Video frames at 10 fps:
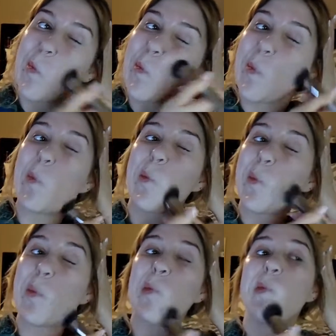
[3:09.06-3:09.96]
You
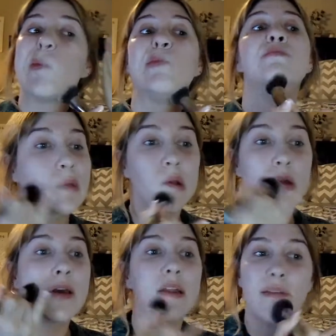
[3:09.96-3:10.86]

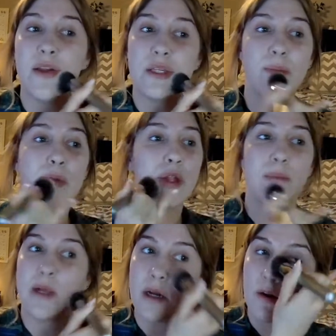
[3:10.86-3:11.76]
could even use a
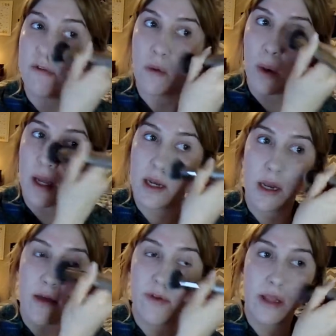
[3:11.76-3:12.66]
beauty blender if you want an
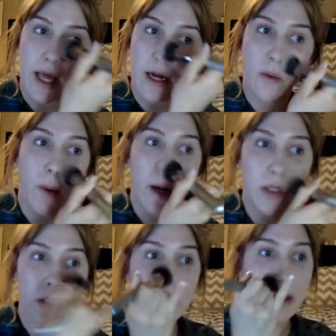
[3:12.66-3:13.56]
even lighter
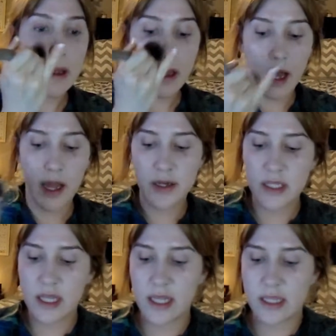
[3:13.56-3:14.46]
wash. I
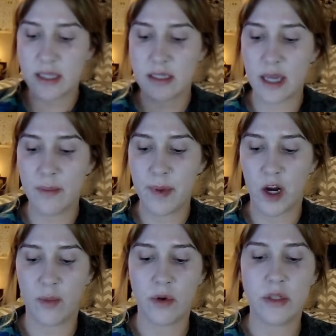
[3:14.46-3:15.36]
honestly think this is
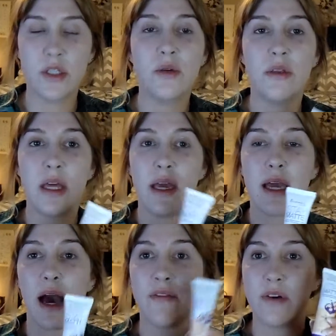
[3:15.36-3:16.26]
comparable to the
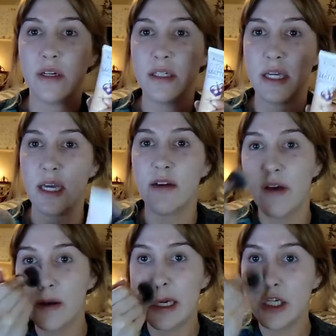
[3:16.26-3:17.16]
Kat Von D
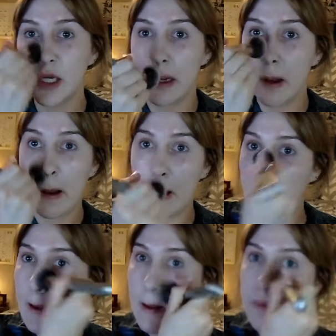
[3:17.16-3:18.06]
foundation.
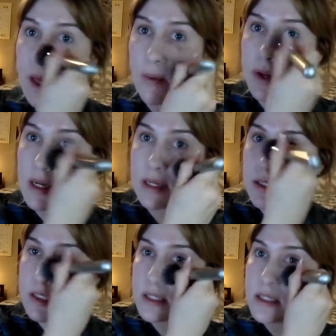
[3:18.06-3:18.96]
That one
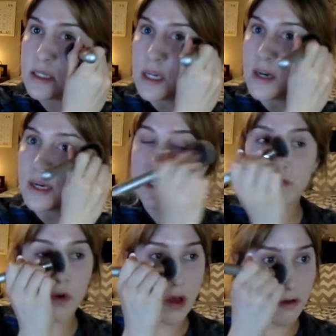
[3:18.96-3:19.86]
is
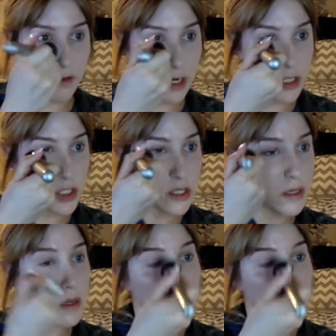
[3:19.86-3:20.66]
serious full coverage.